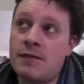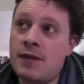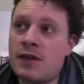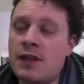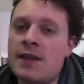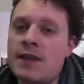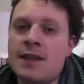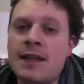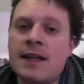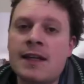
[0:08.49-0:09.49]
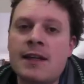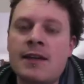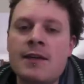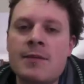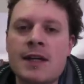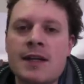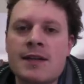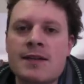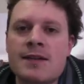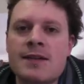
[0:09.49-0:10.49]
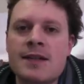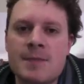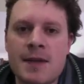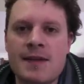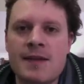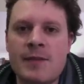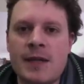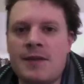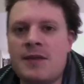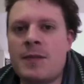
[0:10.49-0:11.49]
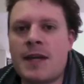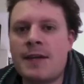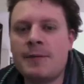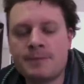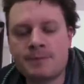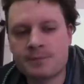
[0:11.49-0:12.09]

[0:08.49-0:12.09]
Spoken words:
officially the day that marks 6 months I've been in Japan.